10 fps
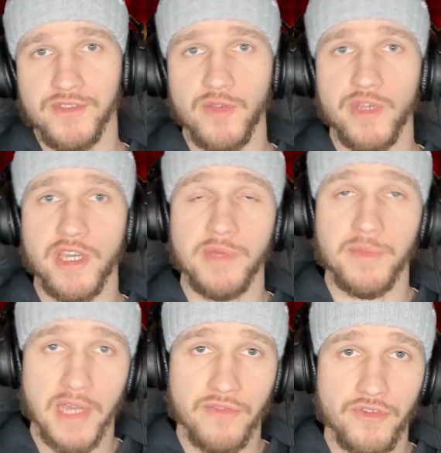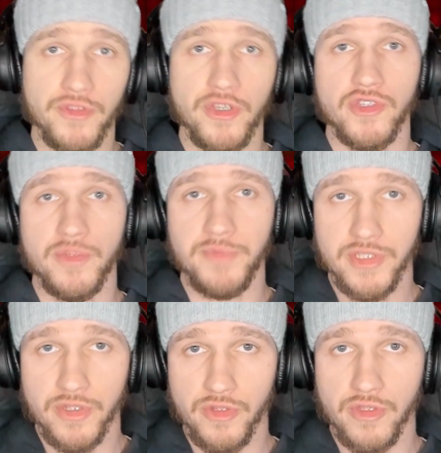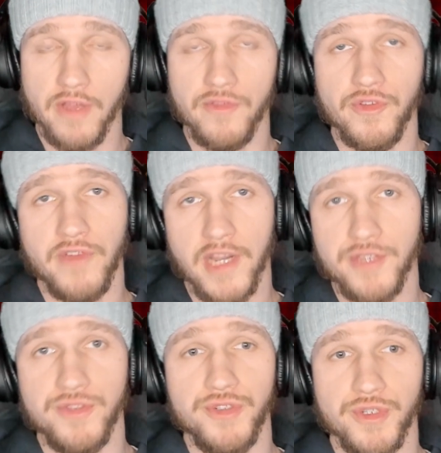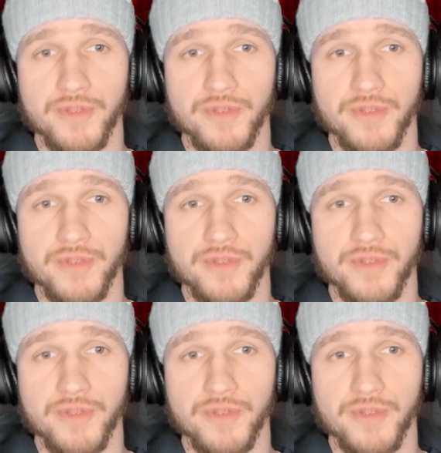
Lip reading: we're coming back for another episode of the FightIQ show.